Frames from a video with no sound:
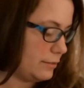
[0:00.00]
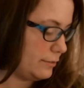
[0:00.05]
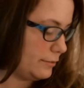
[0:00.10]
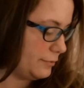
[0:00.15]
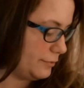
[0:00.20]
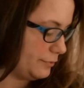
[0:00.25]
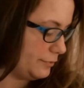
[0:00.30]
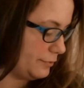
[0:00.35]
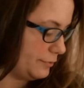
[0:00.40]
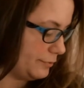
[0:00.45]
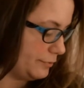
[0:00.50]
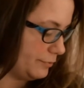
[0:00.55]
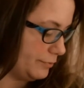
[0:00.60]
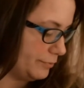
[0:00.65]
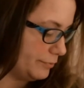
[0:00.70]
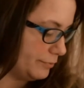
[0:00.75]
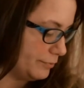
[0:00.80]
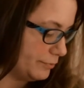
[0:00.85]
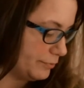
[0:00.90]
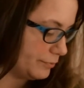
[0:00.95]

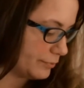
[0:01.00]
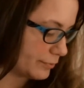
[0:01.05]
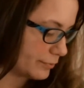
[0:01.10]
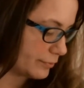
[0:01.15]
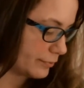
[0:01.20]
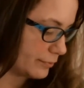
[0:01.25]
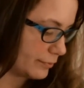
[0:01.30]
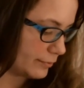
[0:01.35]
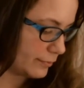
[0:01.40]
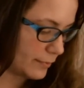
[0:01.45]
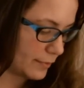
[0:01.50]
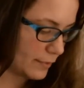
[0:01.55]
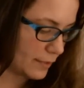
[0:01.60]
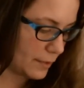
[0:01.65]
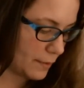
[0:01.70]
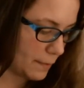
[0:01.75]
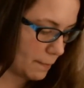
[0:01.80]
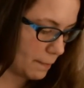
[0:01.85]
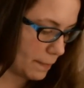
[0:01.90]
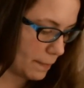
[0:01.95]

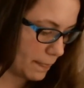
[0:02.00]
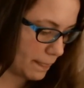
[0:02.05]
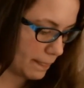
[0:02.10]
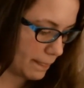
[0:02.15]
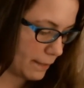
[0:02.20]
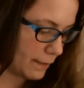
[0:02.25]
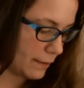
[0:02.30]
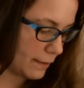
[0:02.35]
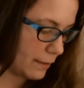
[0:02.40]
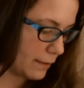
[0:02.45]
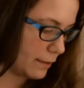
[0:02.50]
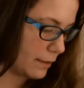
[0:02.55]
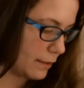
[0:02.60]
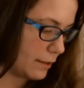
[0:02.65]
(silence)